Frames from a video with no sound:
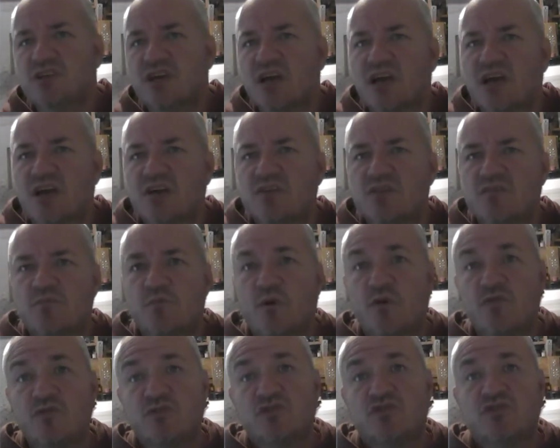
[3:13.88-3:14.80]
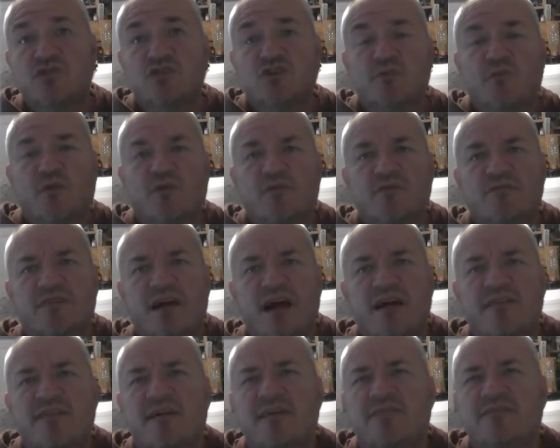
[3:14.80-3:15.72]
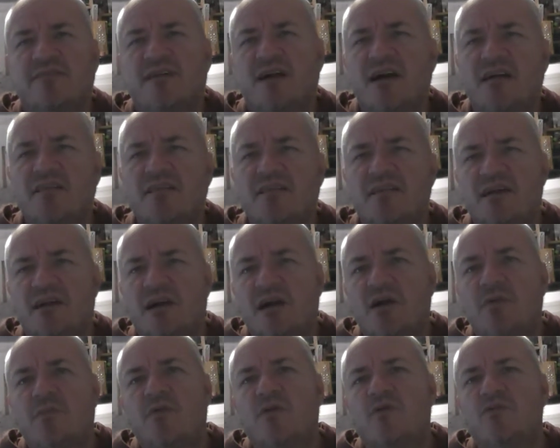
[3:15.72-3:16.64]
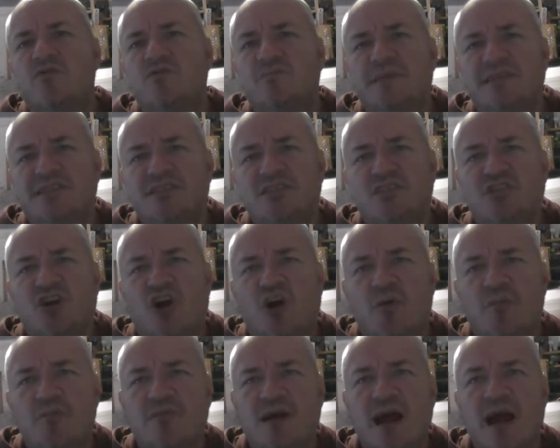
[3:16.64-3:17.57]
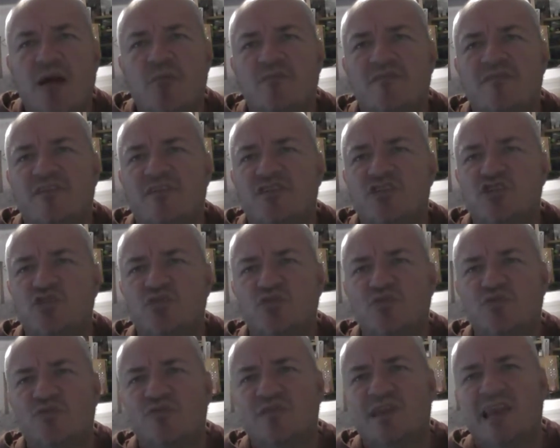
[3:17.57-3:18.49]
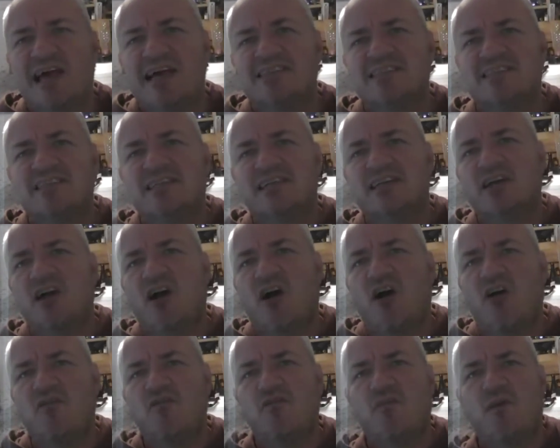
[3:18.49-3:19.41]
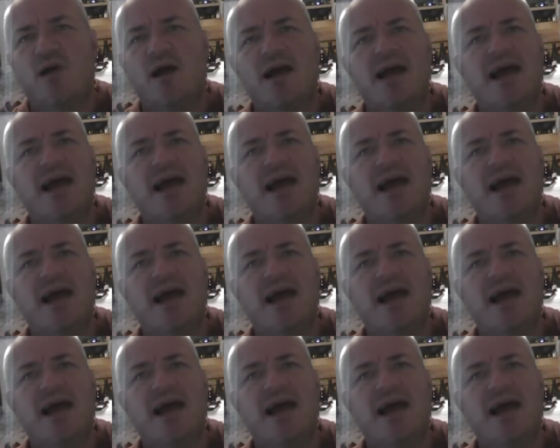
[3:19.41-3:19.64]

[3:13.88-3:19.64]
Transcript: 2.5 out of 5. Pours mid to dark brown with a short lasting off white